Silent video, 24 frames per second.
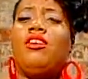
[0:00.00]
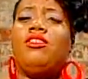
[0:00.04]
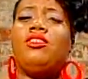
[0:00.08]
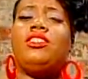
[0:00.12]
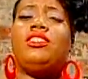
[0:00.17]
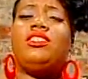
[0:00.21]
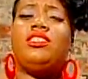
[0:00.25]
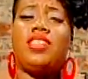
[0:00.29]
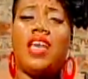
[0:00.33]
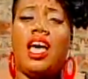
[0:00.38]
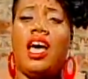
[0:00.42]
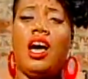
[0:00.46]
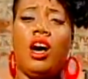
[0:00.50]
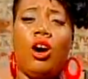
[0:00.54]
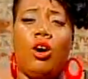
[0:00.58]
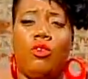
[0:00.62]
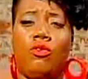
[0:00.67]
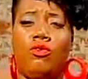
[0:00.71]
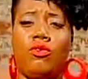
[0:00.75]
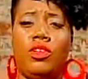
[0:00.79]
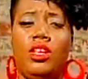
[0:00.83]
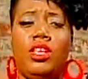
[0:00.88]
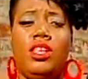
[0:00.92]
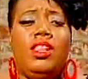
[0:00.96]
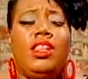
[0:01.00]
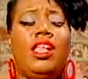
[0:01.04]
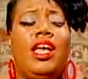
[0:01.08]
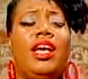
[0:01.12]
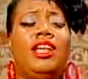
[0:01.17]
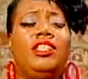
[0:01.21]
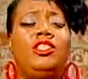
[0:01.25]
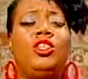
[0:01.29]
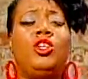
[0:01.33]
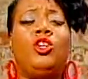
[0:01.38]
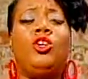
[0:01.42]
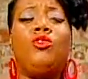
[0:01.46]
She wasn't born here, right?
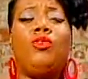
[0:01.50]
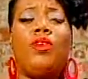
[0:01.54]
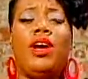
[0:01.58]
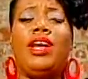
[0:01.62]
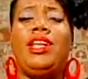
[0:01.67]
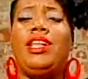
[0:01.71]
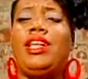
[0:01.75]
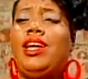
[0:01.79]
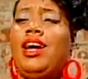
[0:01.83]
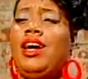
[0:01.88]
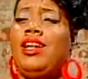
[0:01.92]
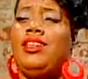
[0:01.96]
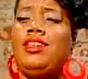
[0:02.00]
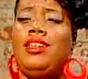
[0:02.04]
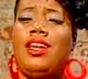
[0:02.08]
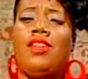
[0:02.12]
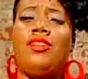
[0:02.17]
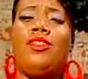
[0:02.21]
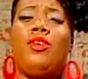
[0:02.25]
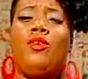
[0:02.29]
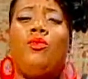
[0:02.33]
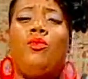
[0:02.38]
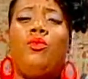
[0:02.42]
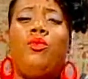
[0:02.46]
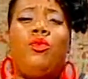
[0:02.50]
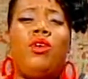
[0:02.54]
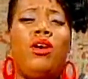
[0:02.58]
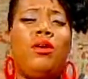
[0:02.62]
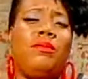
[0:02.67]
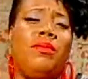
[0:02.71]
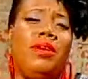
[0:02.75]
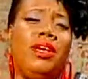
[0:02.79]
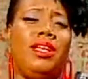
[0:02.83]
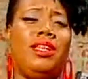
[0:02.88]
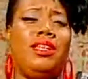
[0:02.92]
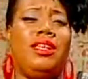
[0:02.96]
And degrading another
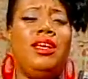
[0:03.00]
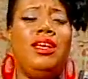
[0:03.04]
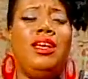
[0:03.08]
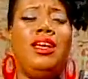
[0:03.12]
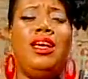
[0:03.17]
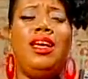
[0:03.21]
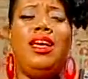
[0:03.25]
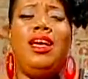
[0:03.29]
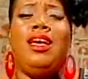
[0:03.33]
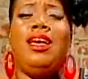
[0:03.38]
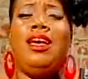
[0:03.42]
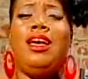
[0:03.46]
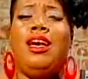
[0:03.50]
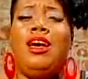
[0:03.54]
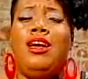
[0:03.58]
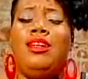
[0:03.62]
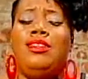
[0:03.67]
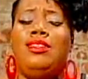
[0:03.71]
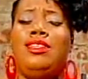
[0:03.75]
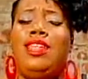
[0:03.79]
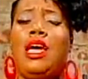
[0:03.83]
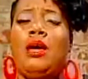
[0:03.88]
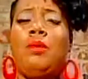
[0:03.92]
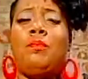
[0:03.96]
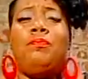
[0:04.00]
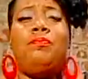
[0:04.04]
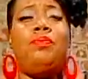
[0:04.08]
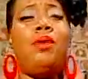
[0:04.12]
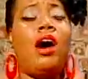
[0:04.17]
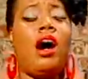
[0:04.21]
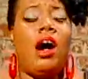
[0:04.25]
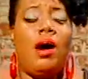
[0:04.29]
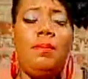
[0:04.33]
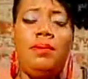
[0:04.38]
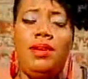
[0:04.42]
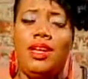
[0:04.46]
woman, like
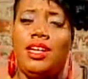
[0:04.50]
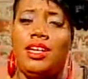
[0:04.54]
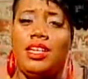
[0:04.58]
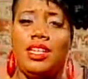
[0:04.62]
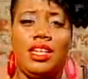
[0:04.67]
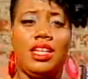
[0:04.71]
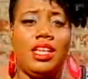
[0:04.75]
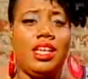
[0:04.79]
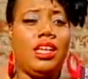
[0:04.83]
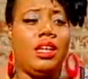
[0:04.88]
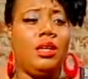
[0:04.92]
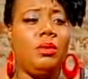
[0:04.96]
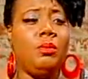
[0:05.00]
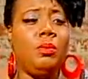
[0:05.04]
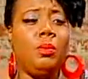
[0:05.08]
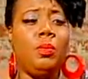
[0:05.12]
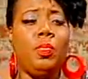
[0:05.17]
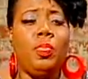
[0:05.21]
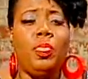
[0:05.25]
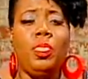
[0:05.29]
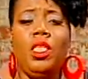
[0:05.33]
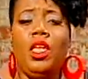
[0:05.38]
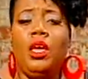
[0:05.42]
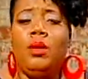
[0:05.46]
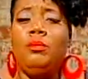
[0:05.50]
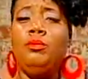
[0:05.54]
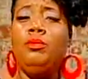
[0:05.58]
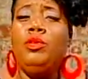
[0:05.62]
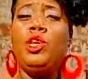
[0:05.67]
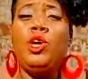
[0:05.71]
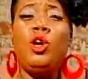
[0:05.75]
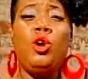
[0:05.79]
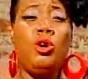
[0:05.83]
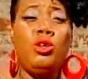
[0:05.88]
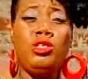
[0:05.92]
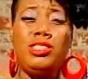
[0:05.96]
publicly. Yo, and
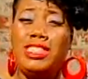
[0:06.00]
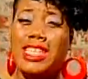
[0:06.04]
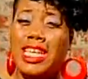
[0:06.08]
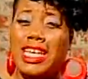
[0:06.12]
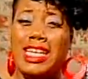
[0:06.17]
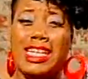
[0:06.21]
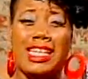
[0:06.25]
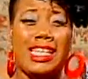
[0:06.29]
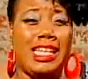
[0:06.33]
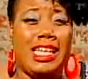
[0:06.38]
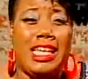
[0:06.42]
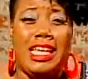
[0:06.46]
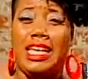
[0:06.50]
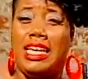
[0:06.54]
Lady Gaga.